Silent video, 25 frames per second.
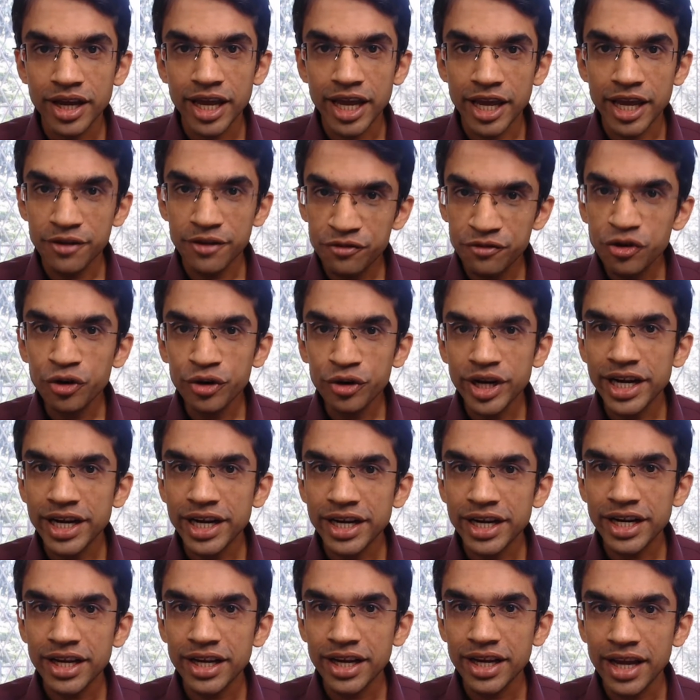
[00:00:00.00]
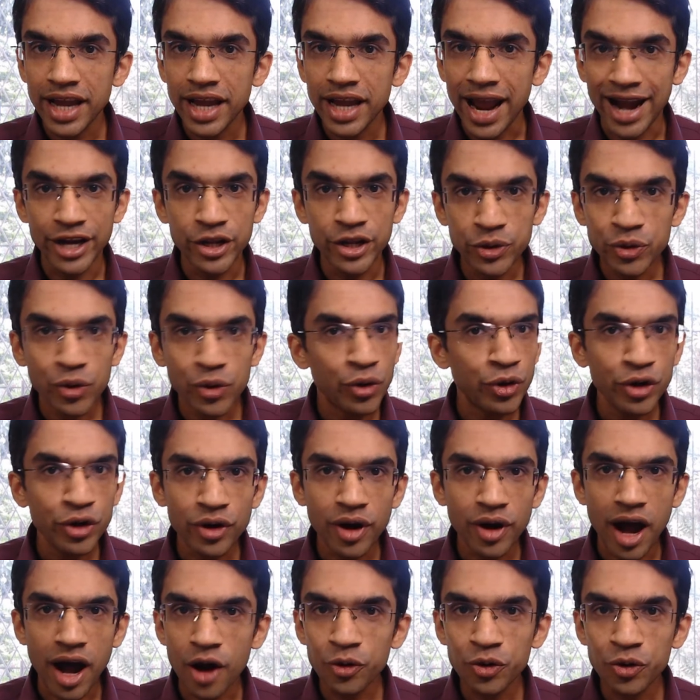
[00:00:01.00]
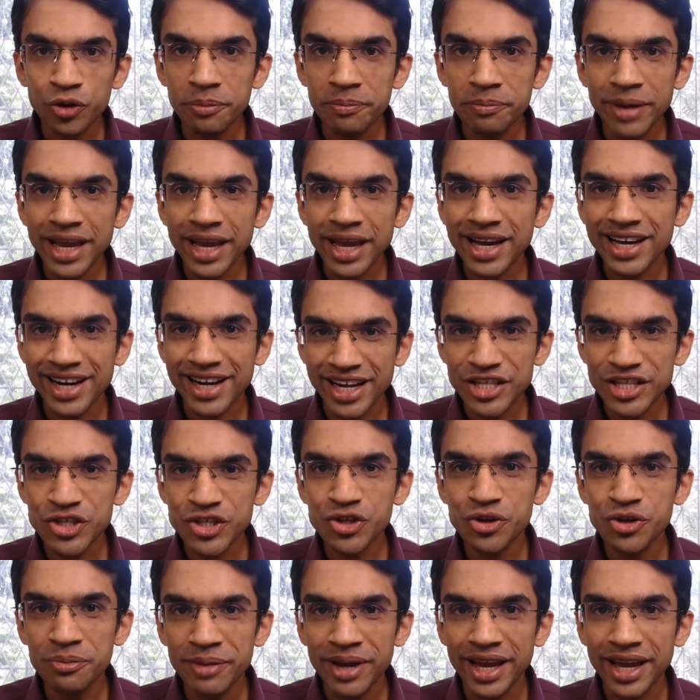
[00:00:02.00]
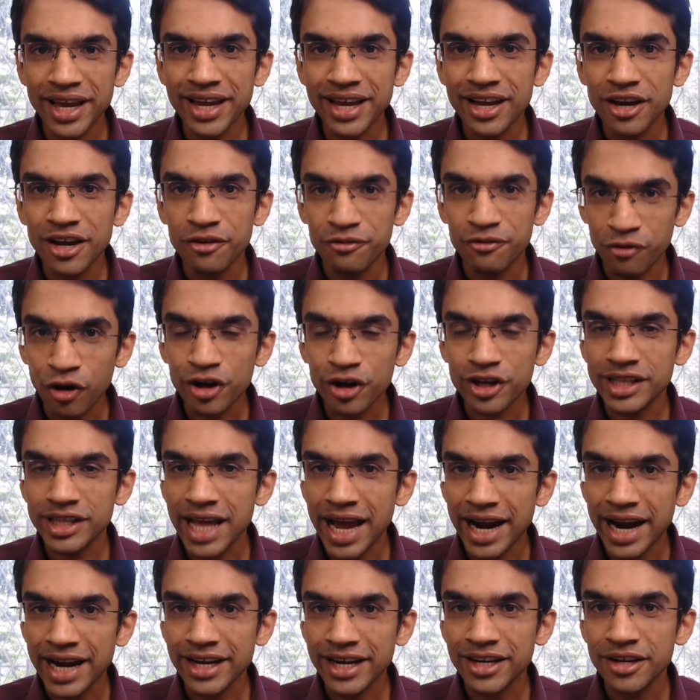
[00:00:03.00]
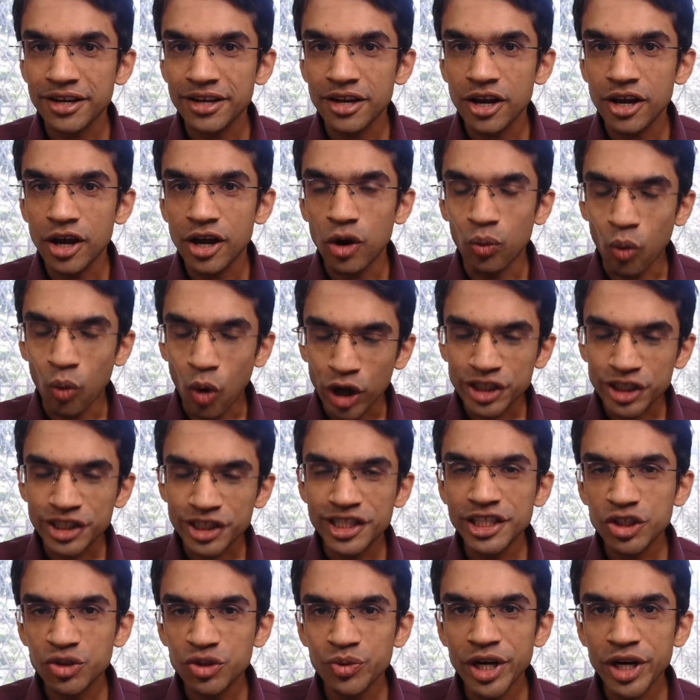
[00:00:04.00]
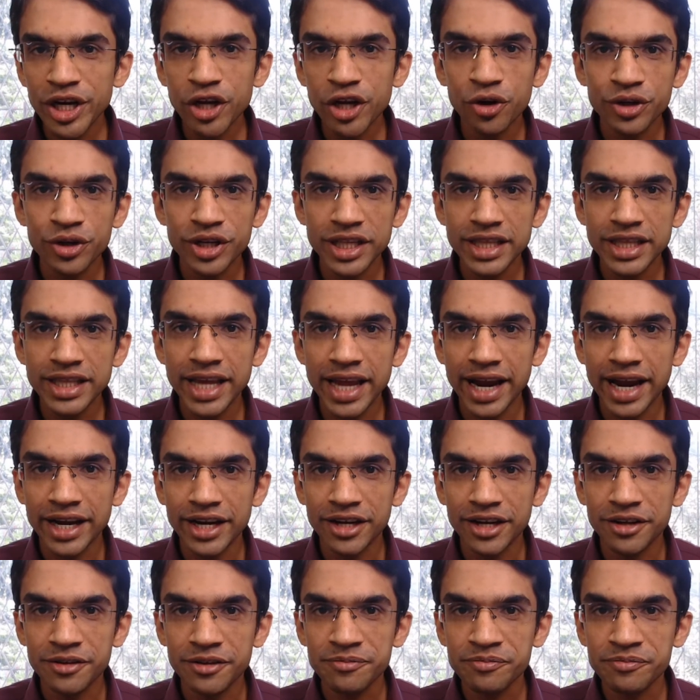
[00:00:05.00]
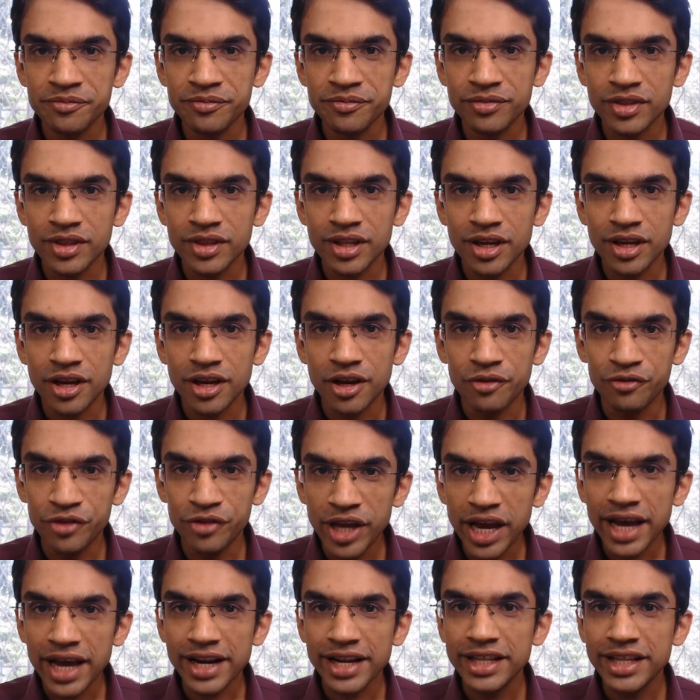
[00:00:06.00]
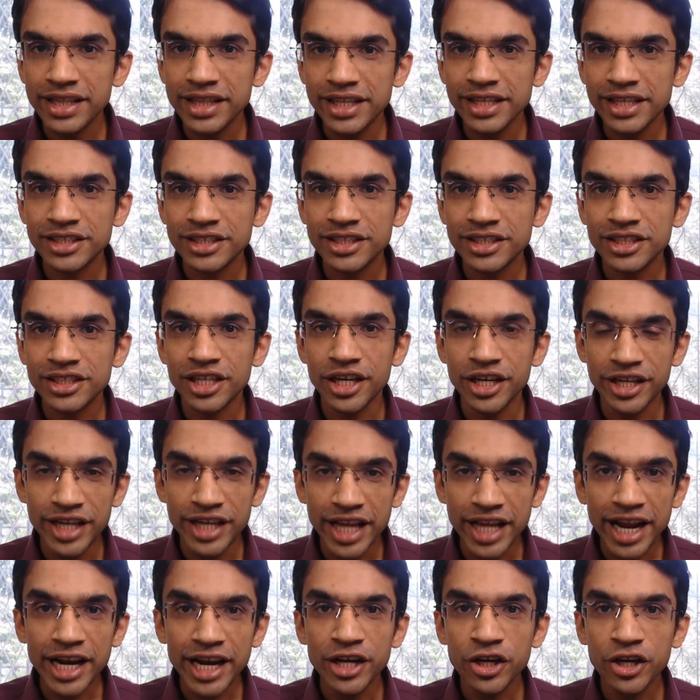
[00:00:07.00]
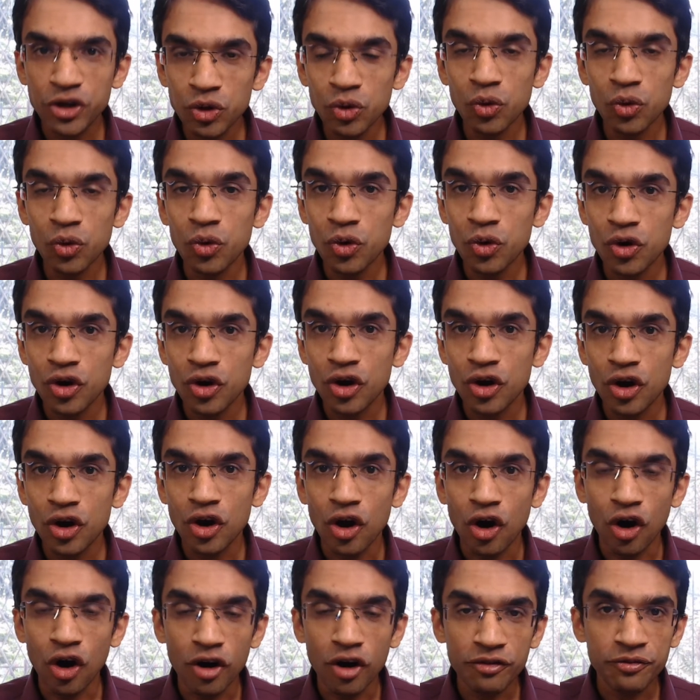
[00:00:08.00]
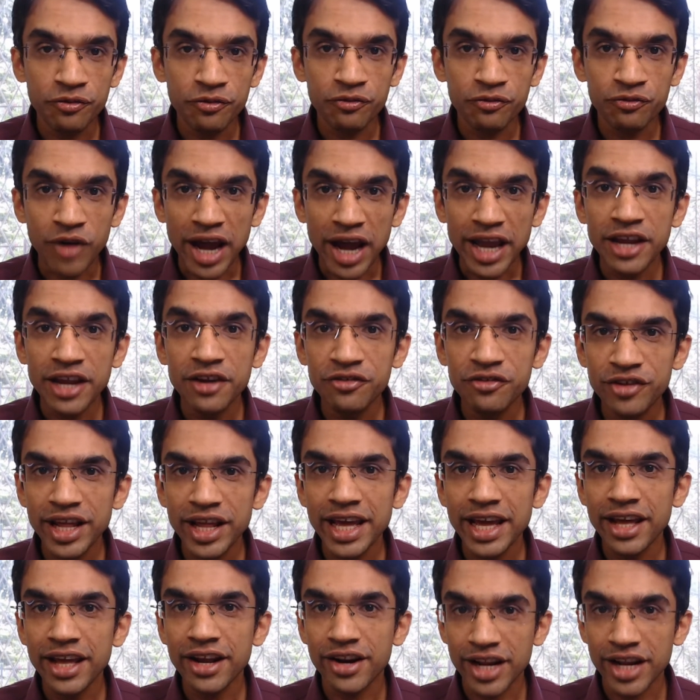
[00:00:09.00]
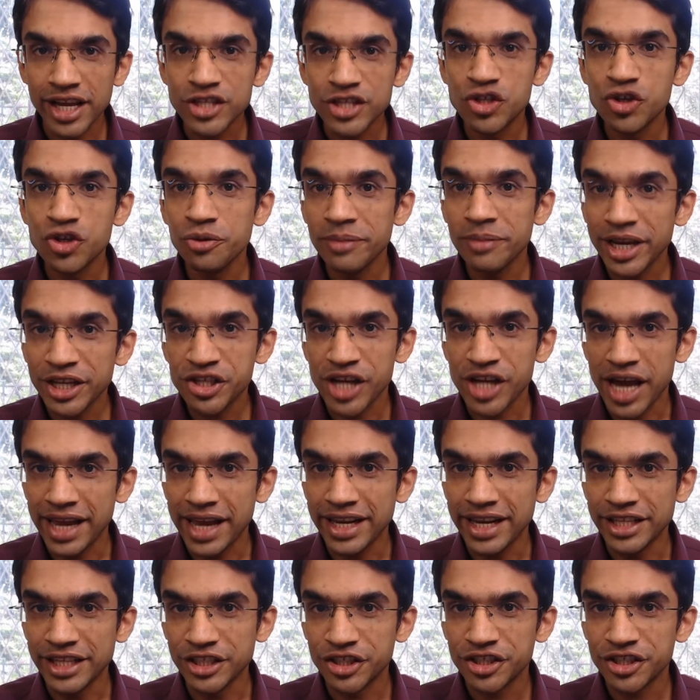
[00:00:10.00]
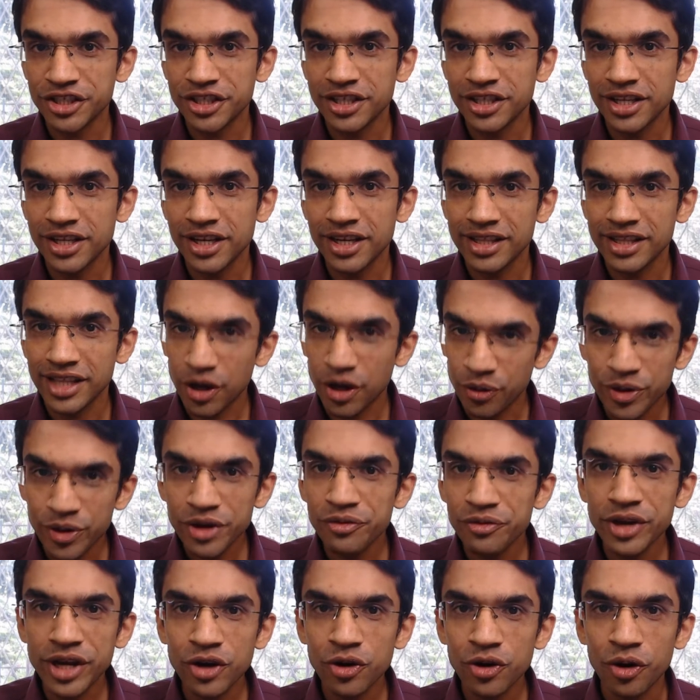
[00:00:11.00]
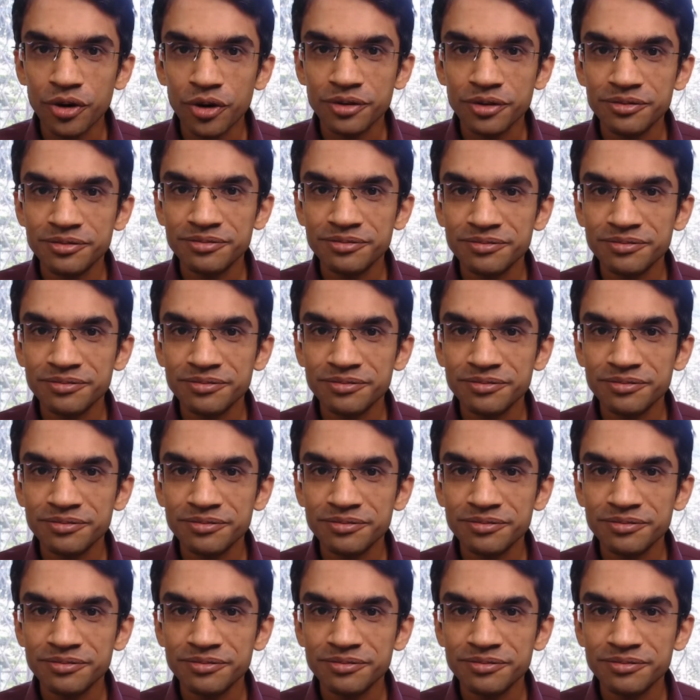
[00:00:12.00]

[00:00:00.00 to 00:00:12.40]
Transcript: If you didn't and you don't know how to make a resume for that, watch this video till the end. We are in this day 2 of 5-day resume challenge. Now here we go.